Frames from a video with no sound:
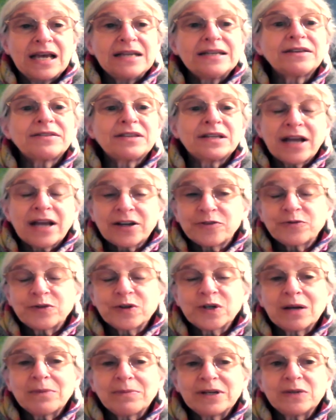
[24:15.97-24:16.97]
Now, the United
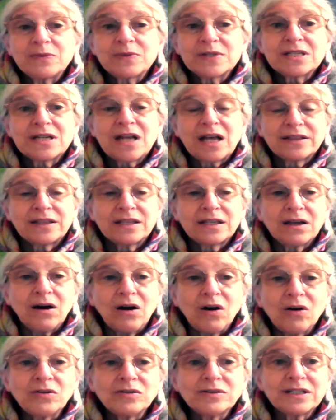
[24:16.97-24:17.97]
Fruit Company was not the
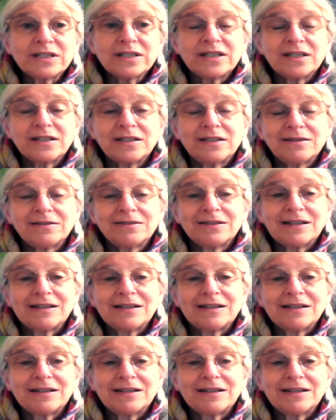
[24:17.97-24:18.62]
only